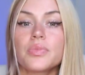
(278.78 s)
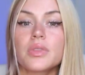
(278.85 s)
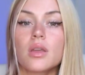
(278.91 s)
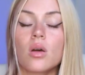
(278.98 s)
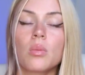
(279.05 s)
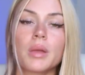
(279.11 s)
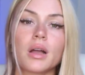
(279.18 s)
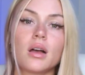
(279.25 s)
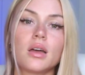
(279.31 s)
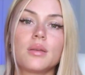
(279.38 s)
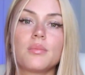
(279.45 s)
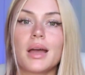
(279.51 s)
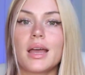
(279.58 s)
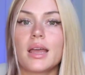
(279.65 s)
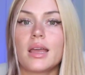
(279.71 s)
oh my God,
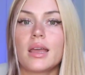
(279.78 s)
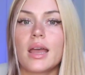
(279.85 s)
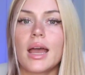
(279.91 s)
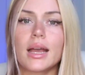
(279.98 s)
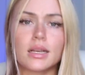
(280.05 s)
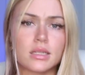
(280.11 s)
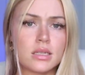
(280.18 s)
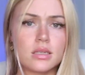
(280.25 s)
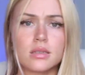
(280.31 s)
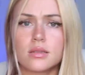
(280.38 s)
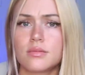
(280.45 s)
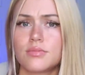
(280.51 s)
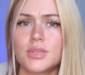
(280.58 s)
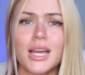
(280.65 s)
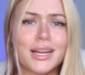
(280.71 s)
my ex
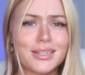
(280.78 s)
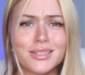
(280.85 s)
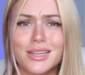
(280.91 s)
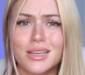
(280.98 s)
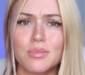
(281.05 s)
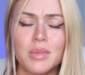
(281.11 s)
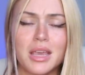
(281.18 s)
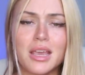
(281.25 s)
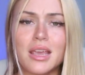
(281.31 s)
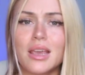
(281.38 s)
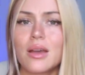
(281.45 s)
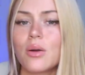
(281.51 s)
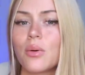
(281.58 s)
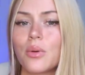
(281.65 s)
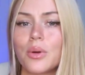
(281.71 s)
is texting me,
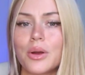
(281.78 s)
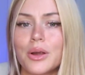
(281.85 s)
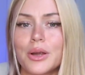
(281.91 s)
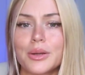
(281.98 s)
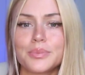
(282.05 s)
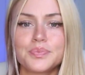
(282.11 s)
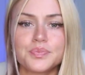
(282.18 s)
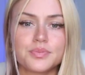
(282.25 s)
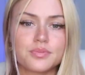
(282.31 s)
or